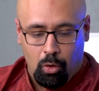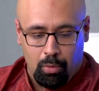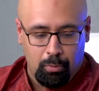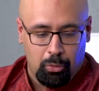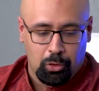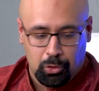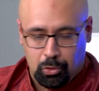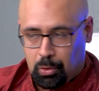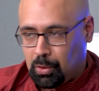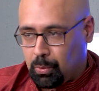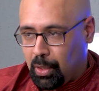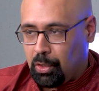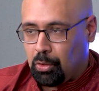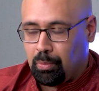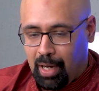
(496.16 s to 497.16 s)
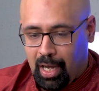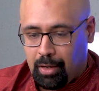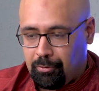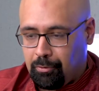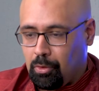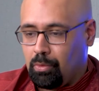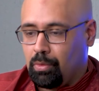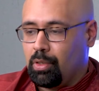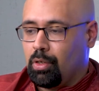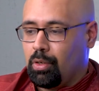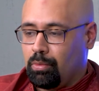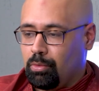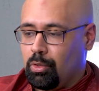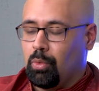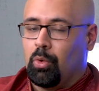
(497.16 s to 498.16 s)
onboard storage when you buy a phone. You
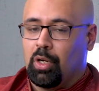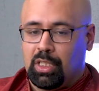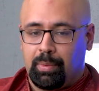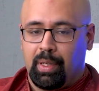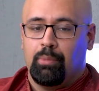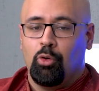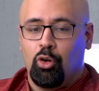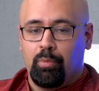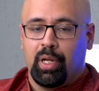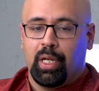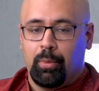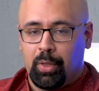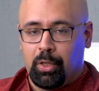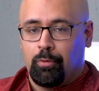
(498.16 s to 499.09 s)
know, you don't want to spend more money when